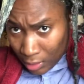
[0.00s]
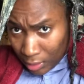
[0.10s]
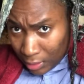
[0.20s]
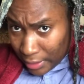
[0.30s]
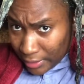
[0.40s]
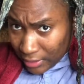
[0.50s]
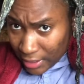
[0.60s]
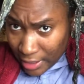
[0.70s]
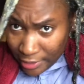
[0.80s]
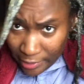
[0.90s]
there's
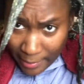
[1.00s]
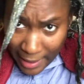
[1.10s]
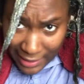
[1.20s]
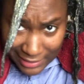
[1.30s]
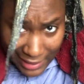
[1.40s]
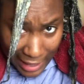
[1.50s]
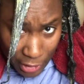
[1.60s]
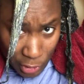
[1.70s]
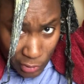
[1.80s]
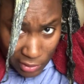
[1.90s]
another mask that I
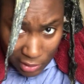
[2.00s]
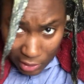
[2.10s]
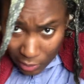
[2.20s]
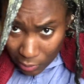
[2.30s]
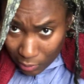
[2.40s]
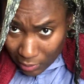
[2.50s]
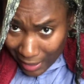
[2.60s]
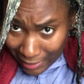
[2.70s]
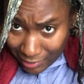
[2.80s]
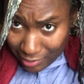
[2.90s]
used to do
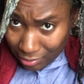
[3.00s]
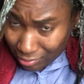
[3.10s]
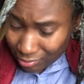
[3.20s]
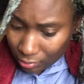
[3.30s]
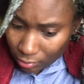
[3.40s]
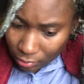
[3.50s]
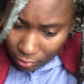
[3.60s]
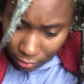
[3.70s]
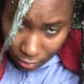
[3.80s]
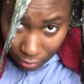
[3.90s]
like
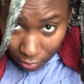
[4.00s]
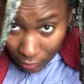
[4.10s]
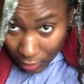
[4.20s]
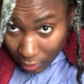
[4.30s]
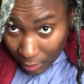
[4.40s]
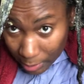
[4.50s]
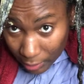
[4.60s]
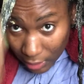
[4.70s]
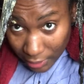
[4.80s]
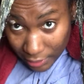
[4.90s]
a couple
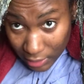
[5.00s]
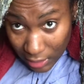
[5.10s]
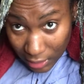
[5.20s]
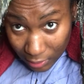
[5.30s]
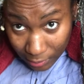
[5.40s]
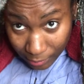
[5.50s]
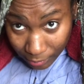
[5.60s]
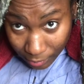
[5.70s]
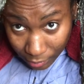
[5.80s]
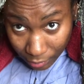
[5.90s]
years ago.
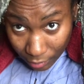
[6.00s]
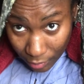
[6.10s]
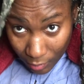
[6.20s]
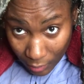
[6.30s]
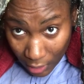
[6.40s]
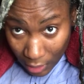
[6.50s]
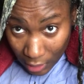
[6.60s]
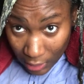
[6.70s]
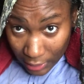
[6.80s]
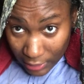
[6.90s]

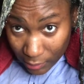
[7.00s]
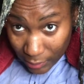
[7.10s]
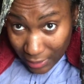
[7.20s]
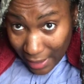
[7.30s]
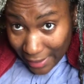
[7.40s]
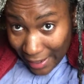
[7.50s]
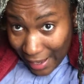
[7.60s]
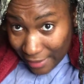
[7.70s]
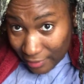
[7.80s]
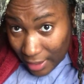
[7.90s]
It's with like
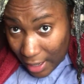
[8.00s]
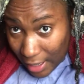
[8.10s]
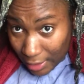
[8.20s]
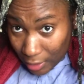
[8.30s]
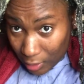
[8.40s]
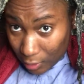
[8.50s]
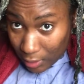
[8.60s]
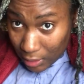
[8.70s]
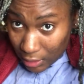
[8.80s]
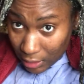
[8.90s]
avocado,
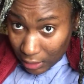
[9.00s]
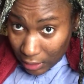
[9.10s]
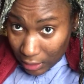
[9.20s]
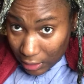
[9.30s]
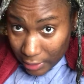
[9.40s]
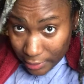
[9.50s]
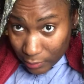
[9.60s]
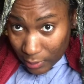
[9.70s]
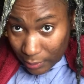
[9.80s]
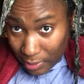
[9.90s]
honey. There's
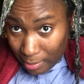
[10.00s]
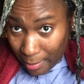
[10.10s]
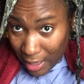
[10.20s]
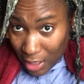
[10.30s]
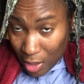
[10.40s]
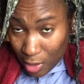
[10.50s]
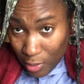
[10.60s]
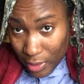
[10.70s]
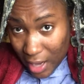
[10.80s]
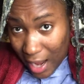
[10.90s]
one with
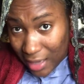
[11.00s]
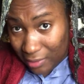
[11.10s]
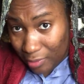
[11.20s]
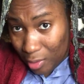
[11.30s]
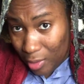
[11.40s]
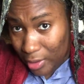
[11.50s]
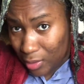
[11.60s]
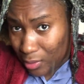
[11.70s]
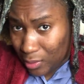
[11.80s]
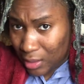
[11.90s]
mayo and olive
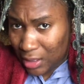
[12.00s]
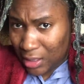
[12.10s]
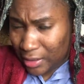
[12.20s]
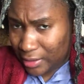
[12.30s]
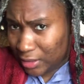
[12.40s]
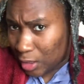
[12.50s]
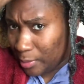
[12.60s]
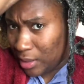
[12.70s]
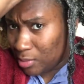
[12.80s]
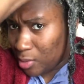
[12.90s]
oil. There's so
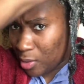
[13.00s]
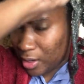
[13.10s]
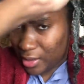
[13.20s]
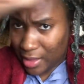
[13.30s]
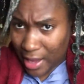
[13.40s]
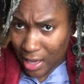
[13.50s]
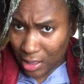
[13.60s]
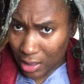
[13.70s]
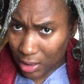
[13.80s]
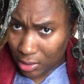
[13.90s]
many more
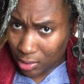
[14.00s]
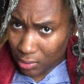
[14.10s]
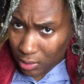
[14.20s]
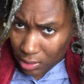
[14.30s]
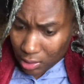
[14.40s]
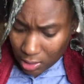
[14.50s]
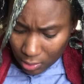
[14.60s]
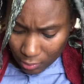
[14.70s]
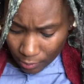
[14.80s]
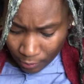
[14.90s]
that you can
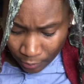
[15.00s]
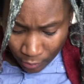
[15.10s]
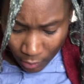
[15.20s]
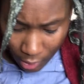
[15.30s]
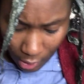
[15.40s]
do, in